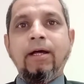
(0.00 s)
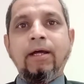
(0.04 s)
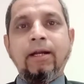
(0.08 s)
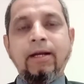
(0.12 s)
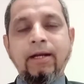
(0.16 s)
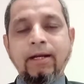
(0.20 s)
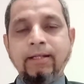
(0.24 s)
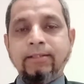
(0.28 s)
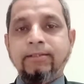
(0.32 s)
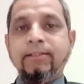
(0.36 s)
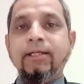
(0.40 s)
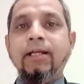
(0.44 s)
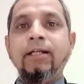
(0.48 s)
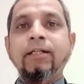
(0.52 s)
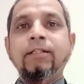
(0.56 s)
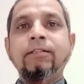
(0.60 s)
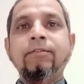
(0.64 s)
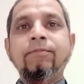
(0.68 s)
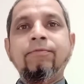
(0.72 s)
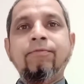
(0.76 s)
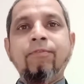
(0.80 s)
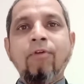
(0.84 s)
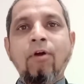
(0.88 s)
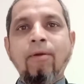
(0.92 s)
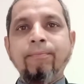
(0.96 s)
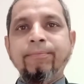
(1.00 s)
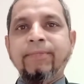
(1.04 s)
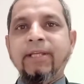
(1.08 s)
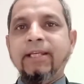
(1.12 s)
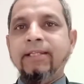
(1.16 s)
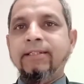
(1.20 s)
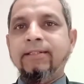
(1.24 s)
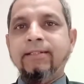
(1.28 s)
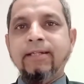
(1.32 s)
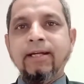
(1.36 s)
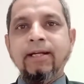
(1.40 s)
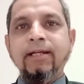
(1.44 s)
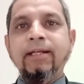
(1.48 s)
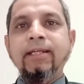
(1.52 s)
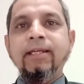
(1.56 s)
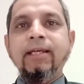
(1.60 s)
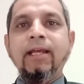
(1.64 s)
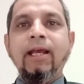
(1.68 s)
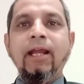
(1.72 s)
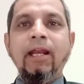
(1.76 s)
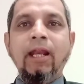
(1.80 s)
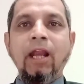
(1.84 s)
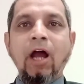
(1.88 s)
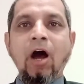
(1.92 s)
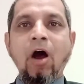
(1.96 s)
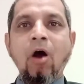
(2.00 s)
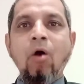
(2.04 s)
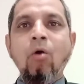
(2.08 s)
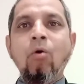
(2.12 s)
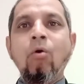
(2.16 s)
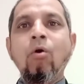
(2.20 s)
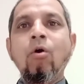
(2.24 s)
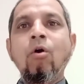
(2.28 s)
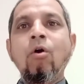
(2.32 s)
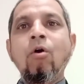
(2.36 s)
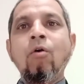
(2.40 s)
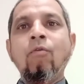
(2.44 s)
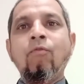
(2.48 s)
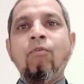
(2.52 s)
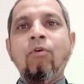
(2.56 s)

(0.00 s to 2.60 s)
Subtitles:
Results from the study allow